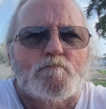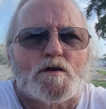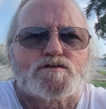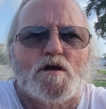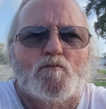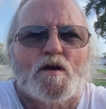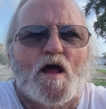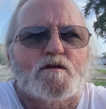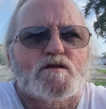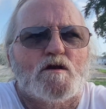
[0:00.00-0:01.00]
son went
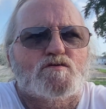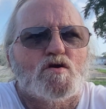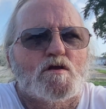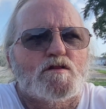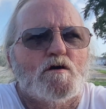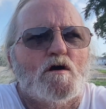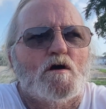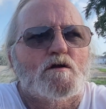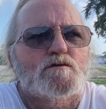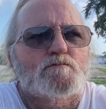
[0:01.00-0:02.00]
out there, took
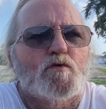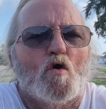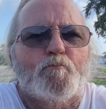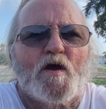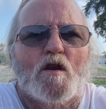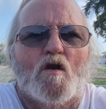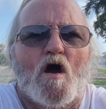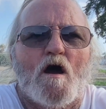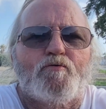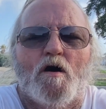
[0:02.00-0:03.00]
the door panel
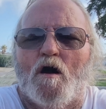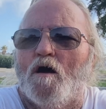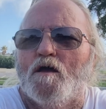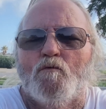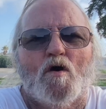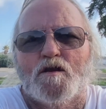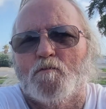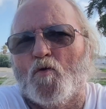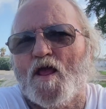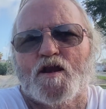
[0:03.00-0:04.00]
off. It wasn't a
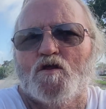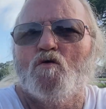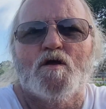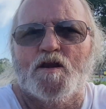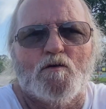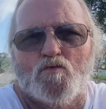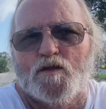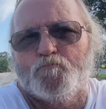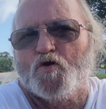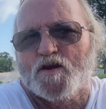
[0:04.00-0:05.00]
brand new one that we
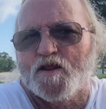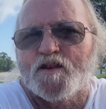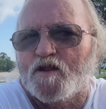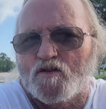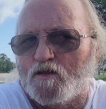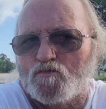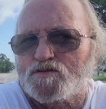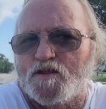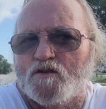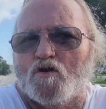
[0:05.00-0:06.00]
put in there that was
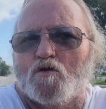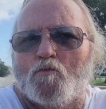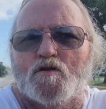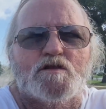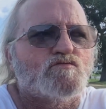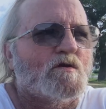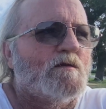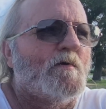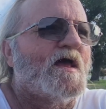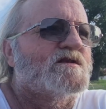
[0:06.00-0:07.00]
in there no more. This one
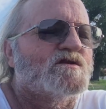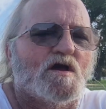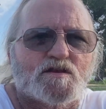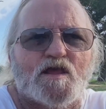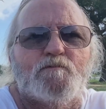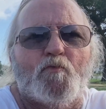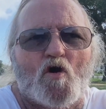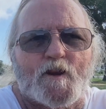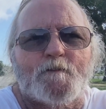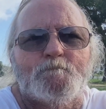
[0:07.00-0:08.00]
even had duct tape on it.